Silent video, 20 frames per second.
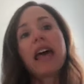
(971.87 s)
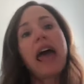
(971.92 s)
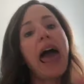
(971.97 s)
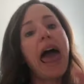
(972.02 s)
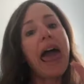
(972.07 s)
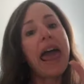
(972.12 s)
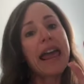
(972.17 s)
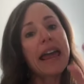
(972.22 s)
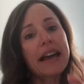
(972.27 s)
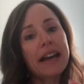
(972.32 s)

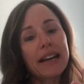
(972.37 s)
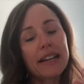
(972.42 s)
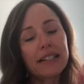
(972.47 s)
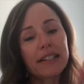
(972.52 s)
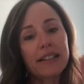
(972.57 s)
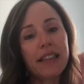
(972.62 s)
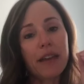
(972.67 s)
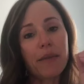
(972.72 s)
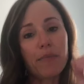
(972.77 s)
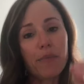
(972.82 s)
And
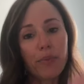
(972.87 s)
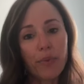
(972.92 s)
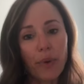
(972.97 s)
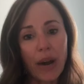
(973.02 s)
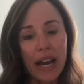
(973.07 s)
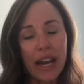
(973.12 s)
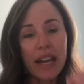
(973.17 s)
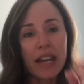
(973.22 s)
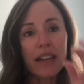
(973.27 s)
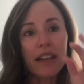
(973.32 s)
they
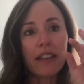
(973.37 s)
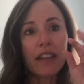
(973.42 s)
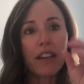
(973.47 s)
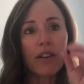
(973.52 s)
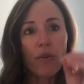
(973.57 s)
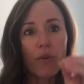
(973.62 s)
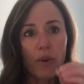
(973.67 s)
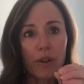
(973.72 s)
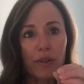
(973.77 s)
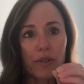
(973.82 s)
break the
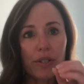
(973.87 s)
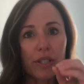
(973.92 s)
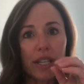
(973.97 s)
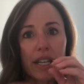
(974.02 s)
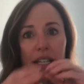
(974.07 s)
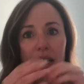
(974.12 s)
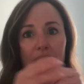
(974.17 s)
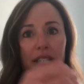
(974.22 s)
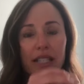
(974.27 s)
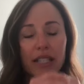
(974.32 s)
oils
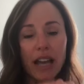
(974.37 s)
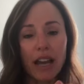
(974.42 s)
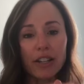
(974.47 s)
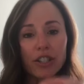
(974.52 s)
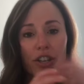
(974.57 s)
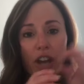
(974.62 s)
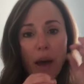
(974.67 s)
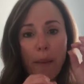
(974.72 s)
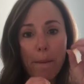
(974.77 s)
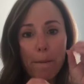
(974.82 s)
in such
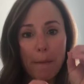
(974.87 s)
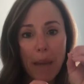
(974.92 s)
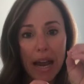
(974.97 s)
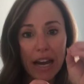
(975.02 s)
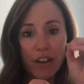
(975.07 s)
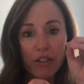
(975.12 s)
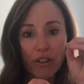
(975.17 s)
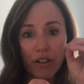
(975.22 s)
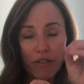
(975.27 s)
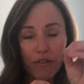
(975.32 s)
a
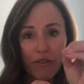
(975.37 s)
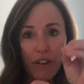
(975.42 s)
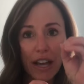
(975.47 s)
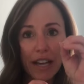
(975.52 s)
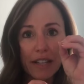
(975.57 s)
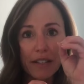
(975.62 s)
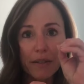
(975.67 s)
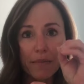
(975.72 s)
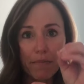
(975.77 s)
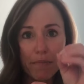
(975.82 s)

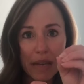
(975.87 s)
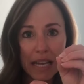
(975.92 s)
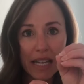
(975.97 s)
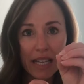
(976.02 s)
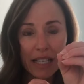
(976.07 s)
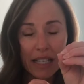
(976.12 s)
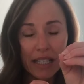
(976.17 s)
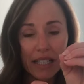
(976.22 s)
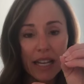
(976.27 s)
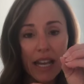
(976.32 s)
microfined
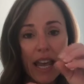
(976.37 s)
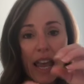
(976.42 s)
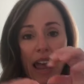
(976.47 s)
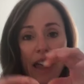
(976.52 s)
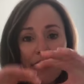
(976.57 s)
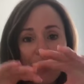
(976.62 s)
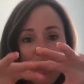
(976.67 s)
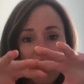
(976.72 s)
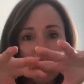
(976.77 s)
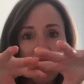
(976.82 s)
mist
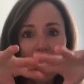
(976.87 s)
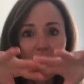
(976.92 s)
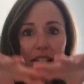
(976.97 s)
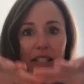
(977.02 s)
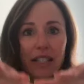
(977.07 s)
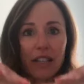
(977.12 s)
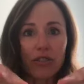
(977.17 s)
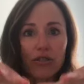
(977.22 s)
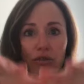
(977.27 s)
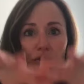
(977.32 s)
that the
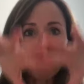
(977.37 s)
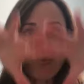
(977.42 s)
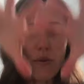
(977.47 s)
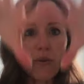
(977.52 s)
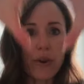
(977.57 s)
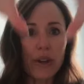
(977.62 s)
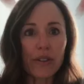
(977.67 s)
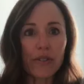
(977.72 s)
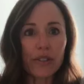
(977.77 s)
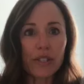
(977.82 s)
essential
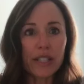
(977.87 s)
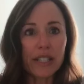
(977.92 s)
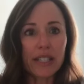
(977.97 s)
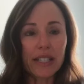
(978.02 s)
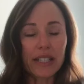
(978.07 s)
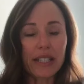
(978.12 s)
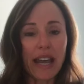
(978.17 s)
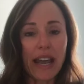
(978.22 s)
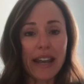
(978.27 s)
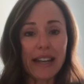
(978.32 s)
oils
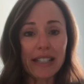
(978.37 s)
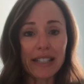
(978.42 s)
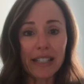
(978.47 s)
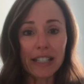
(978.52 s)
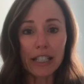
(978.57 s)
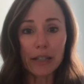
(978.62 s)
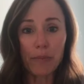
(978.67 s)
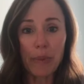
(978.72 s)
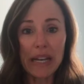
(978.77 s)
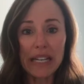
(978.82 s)
stay
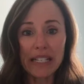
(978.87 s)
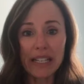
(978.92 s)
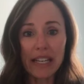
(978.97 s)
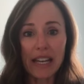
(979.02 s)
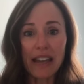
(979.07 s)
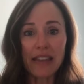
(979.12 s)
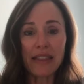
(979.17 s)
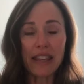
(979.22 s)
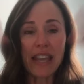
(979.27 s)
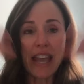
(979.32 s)
suspended
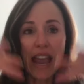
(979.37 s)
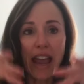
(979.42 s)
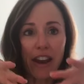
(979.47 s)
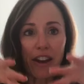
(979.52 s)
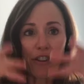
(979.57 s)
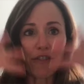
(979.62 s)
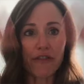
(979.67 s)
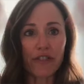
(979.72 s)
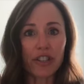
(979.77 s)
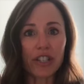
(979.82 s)
in the air
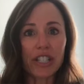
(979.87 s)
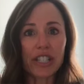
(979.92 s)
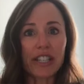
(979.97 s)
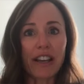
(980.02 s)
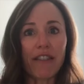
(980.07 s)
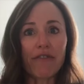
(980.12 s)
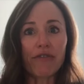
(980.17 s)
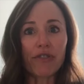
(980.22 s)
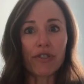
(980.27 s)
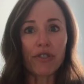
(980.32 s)
for
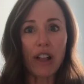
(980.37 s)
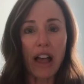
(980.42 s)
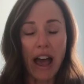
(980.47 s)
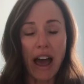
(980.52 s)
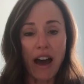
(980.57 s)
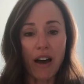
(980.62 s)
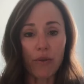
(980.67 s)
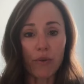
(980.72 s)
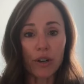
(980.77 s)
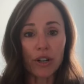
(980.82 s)
several
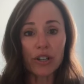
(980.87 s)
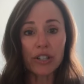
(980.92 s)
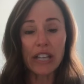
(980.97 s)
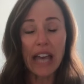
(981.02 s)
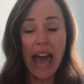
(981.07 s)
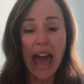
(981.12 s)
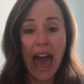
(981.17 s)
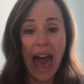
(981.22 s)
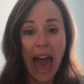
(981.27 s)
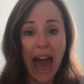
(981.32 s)
hours
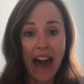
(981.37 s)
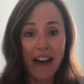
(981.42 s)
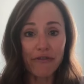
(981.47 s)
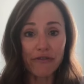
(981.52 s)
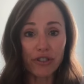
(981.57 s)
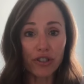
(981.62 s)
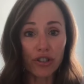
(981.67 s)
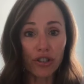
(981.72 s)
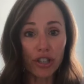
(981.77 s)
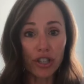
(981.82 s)

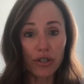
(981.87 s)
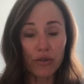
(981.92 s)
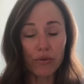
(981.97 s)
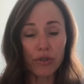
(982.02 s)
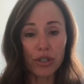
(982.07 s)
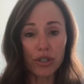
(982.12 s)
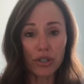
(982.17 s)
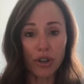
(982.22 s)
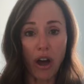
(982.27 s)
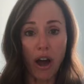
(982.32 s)
after you
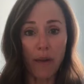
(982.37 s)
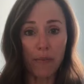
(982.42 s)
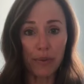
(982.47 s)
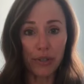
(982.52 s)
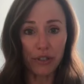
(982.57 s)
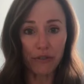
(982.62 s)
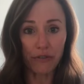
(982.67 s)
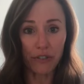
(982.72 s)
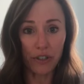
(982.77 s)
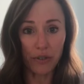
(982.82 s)
stop
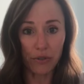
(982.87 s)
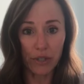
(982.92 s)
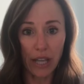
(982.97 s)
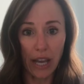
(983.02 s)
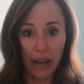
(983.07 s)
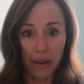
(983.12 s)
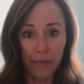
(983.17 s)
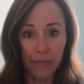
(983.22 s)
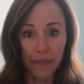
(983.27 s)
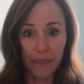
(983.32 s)
diffusing.
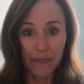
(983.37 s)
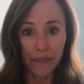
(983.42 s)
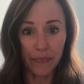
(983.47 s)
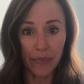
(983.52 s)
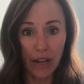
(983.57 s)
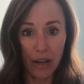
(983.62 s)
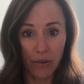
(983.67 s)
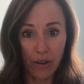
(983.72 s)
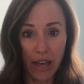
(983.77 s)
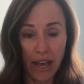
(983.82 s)

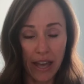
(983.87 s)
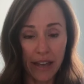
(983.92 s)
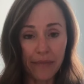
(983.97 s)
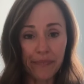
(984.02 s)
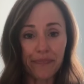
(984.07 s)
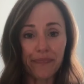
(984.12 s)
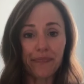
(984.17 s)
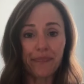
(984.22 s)
Okay?